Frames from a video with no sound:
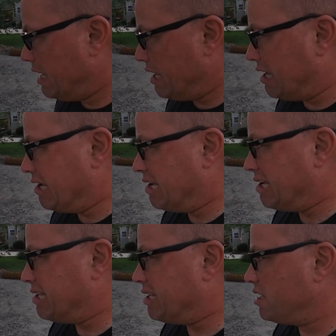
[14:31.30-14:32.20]

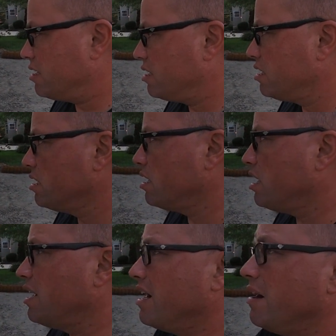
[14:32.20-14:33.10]
And
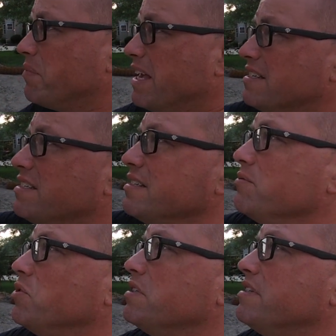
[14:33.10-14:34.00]
I'm
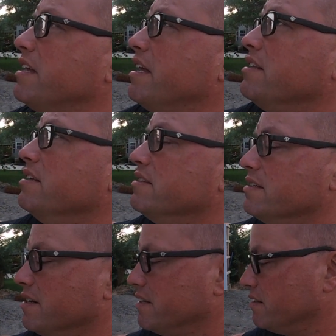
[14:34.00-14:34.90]
guessing once that is
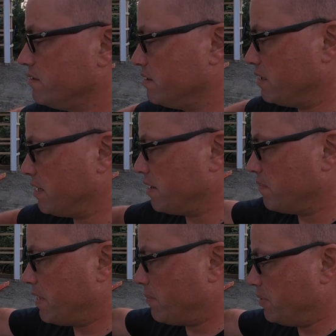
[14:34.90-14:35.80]
done, I
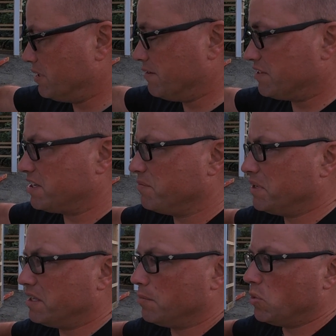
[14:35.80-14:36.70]
believe it's
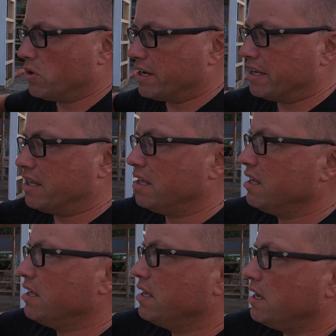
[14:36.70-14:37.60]
coming in the morning,
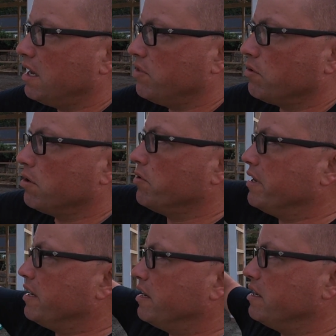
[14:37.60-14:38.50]
they'll go
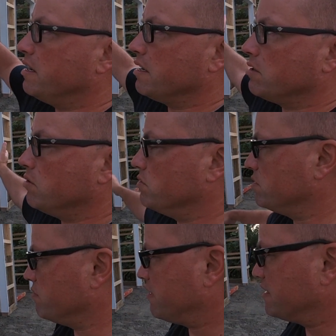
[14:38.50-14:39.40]
ahead and
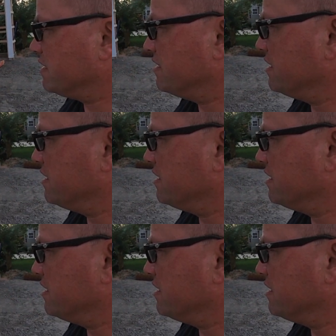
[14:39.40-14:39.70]
enclose the rest of